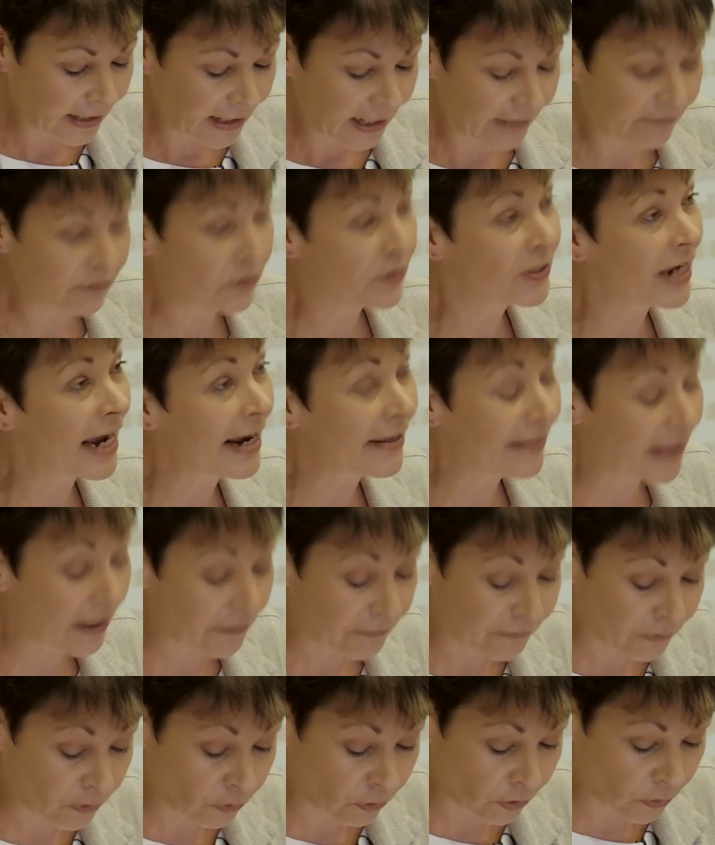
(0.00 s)
If you take
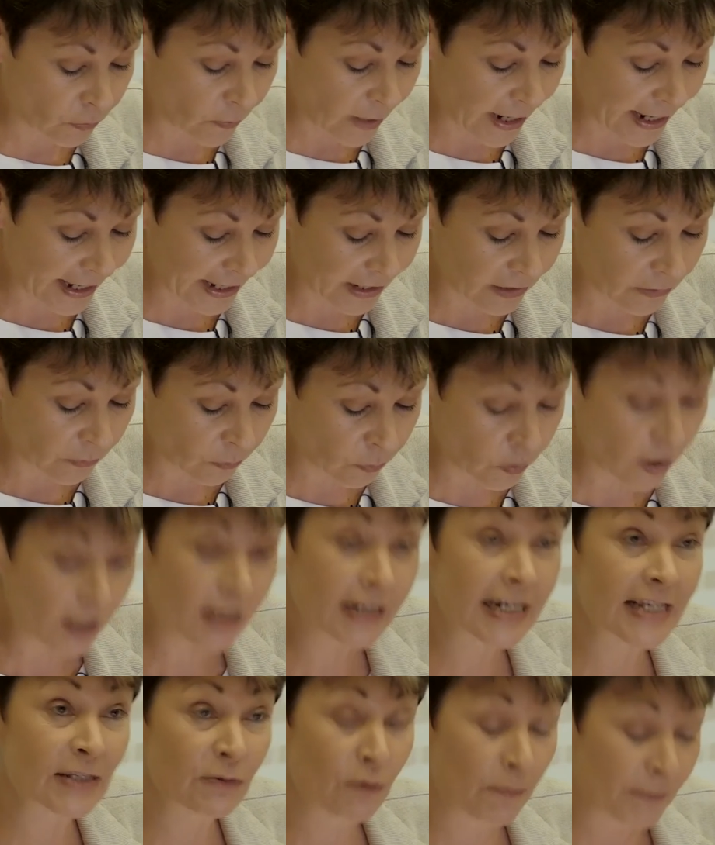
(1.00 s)
that floor away,
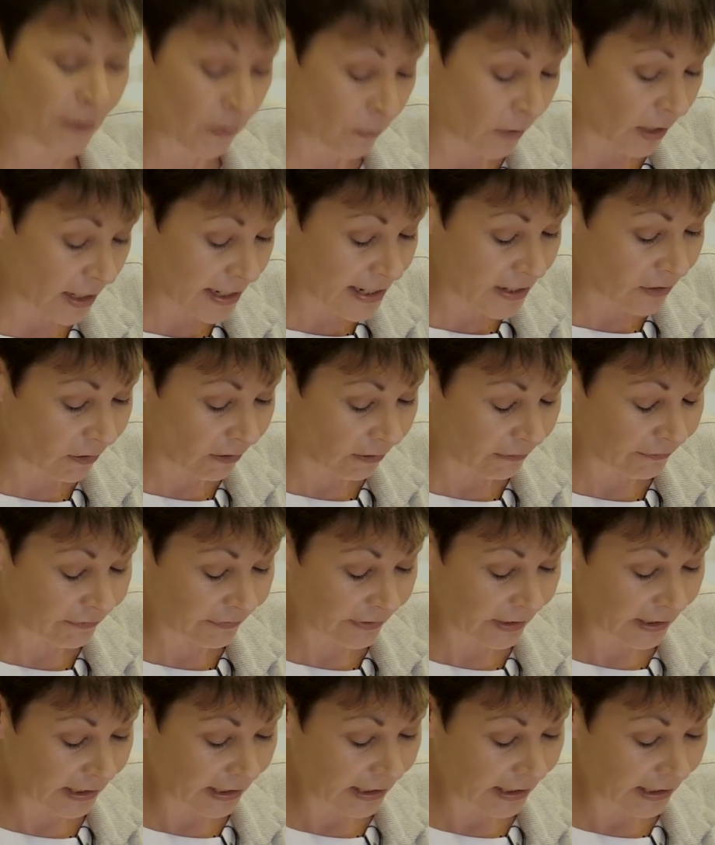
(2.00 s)
workers will be worse off.